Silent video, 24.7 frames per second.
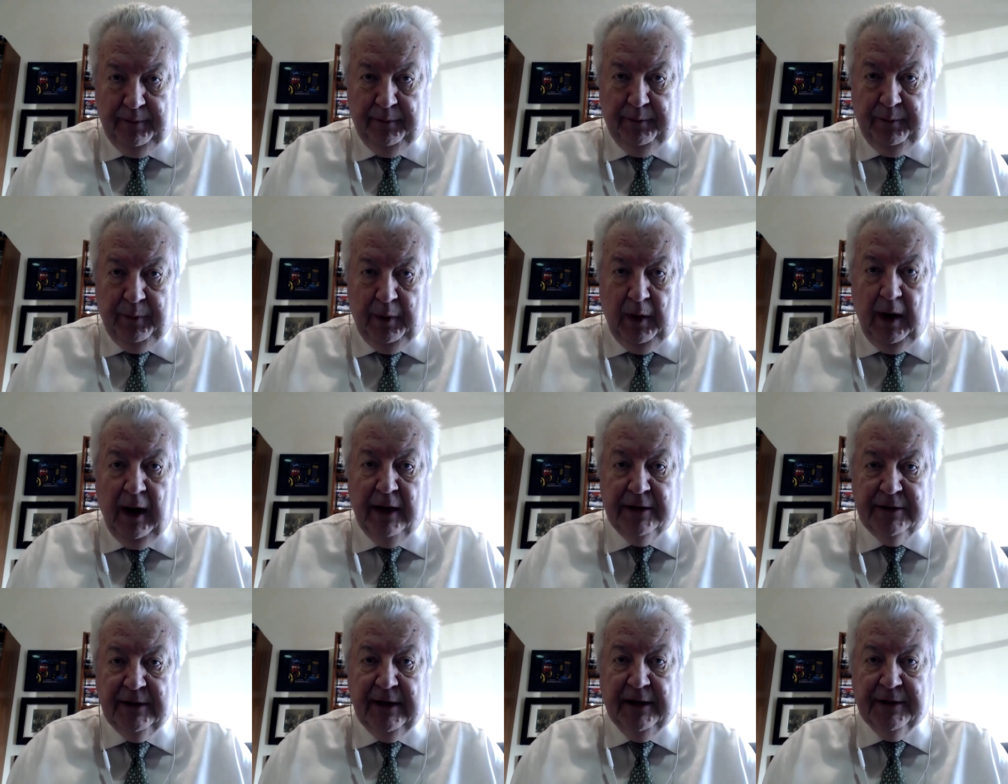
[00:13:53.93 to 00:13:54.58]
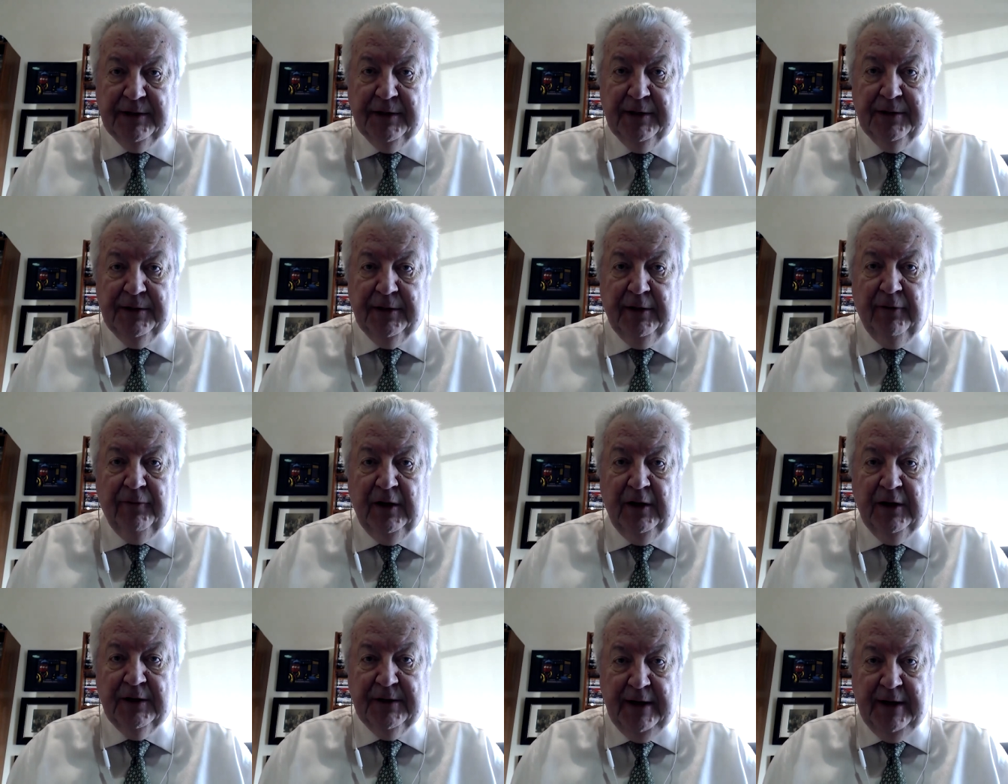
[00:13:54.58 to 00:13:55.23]
processes of
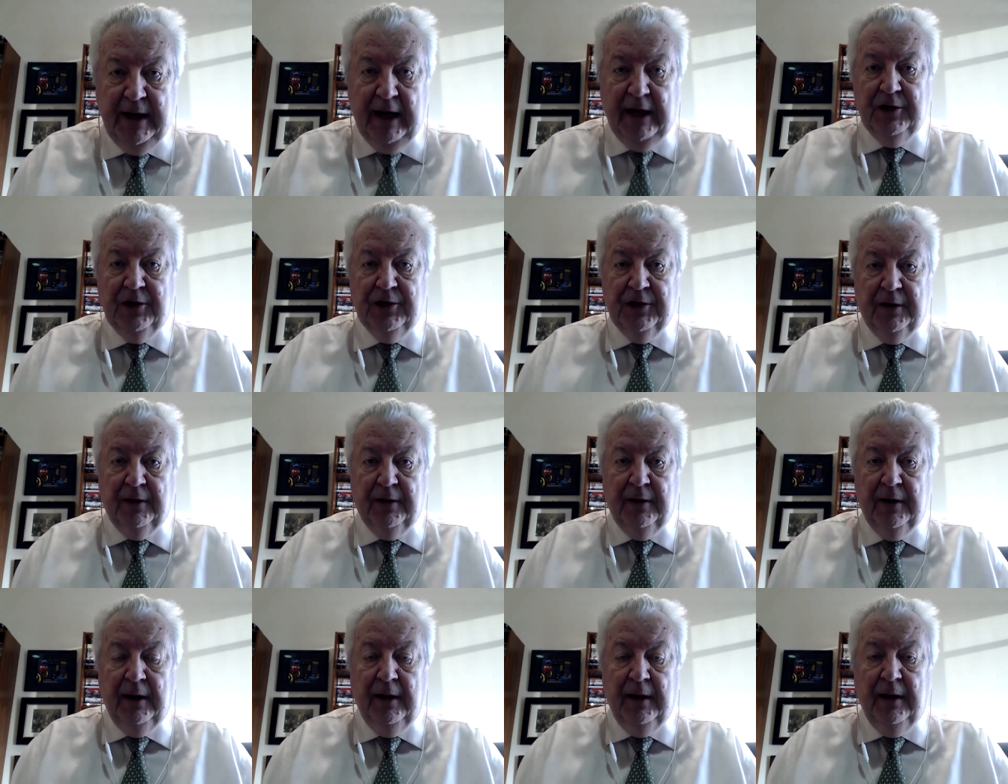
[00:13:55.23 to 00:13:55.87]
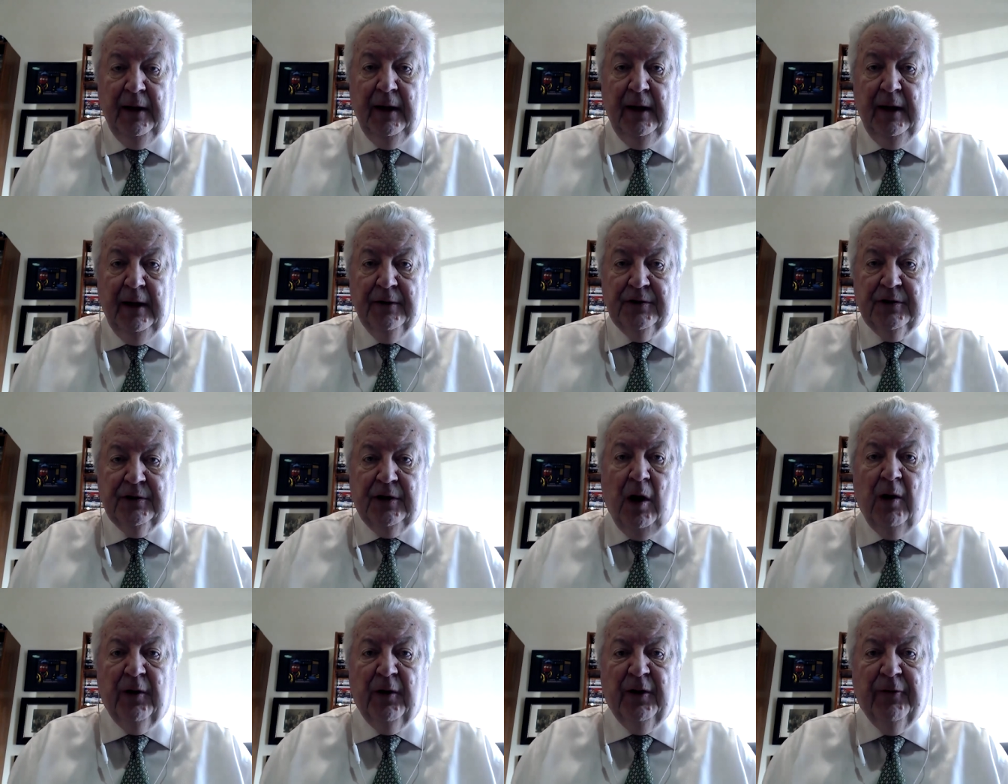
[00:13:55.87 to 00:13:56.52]
this nation. It's
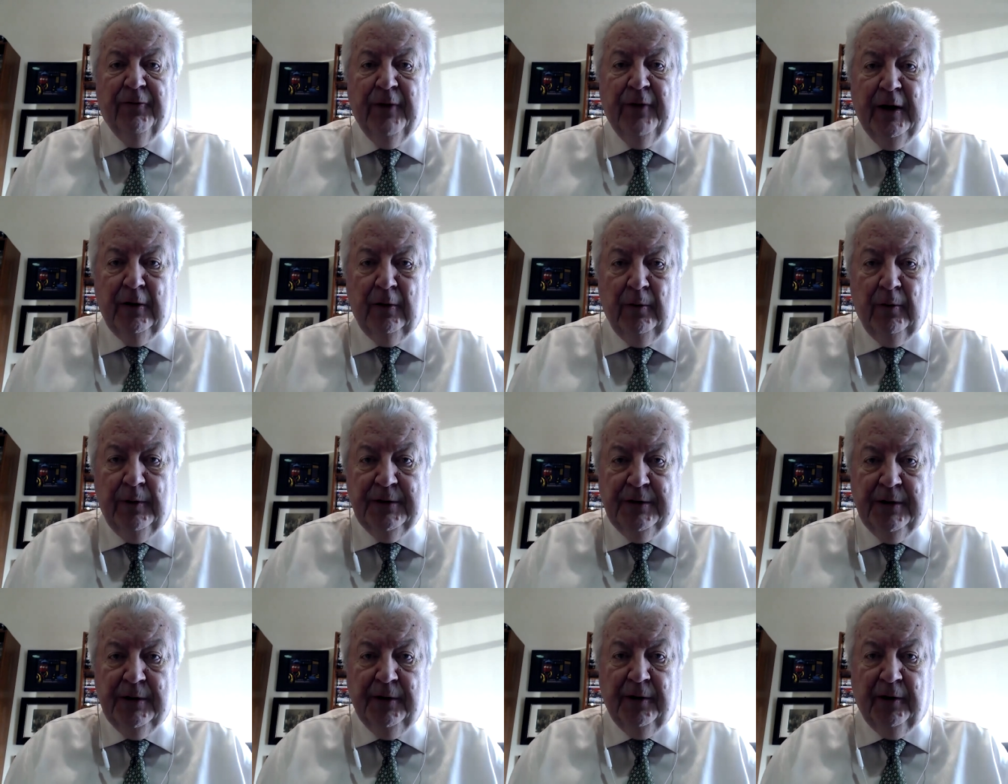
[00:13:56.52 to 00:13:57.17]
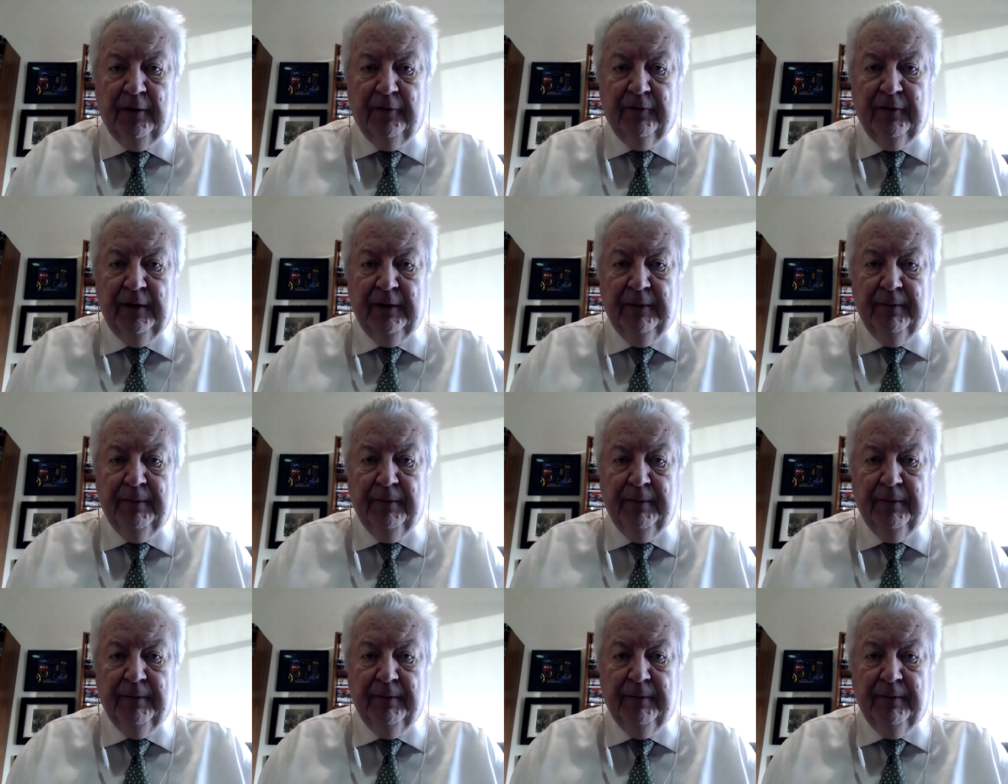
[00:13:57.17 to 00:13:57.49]
called the Federal Reserve.